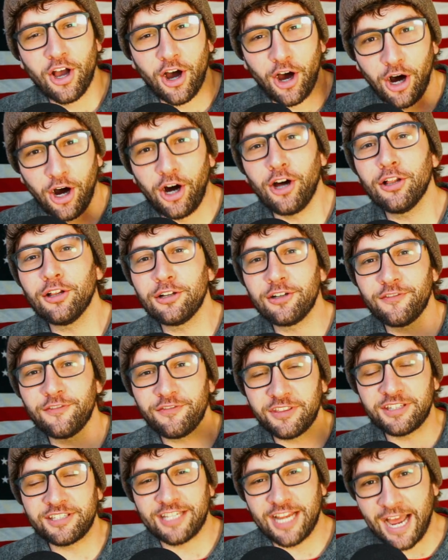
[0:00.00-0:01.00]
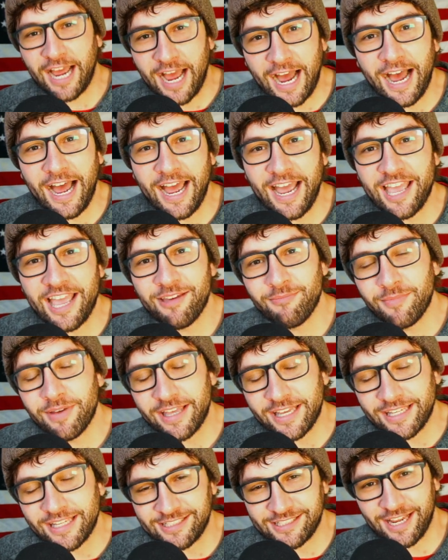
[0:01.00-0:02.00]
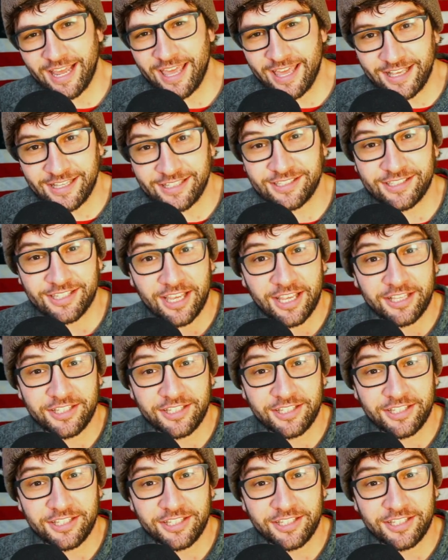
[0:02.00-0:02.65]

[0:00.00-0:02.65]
All of the time it takes